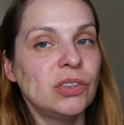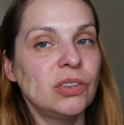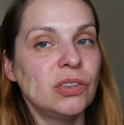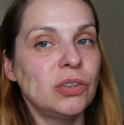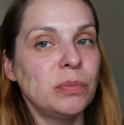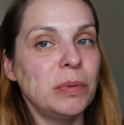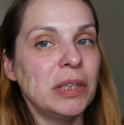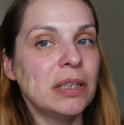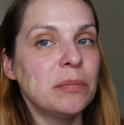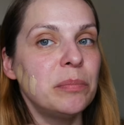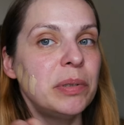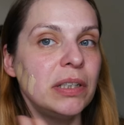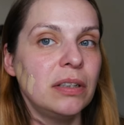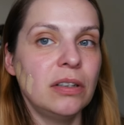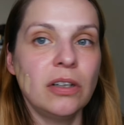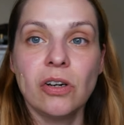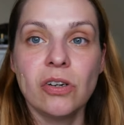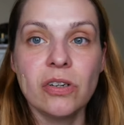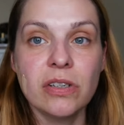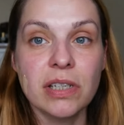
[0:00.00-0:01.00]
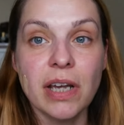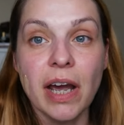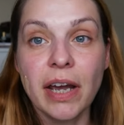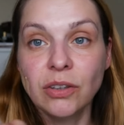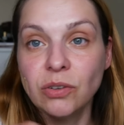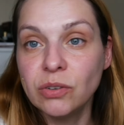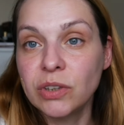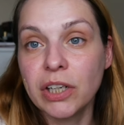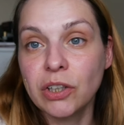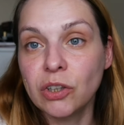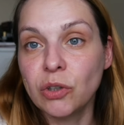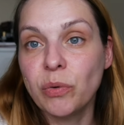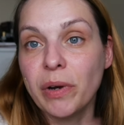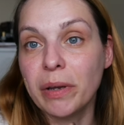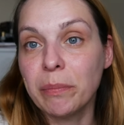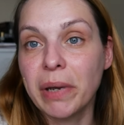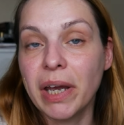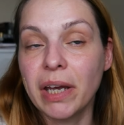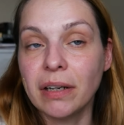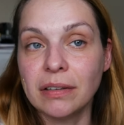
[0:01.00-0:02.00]
To be completely honest, I do not know
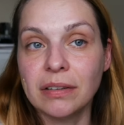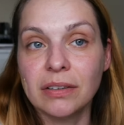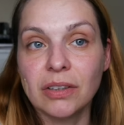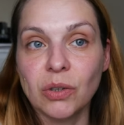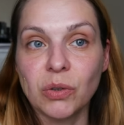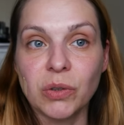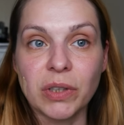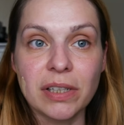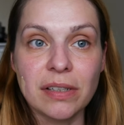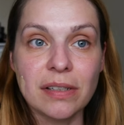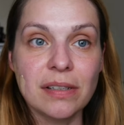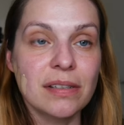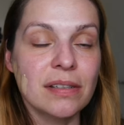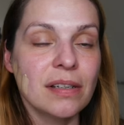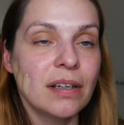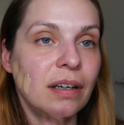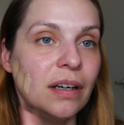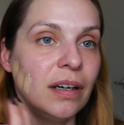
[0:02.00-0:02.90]
what my undertone is.